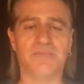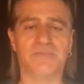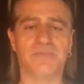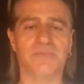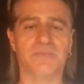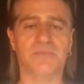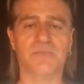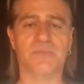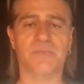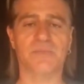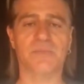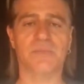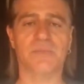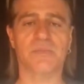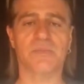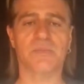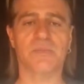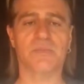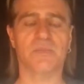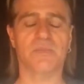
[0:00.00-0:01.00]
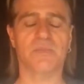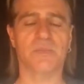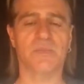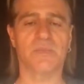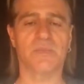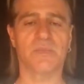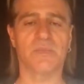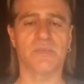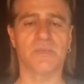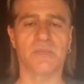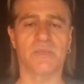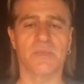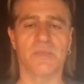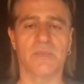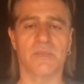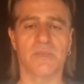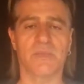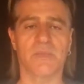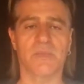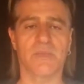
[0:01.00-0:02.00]

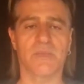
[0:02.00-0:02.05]
(no one is talking)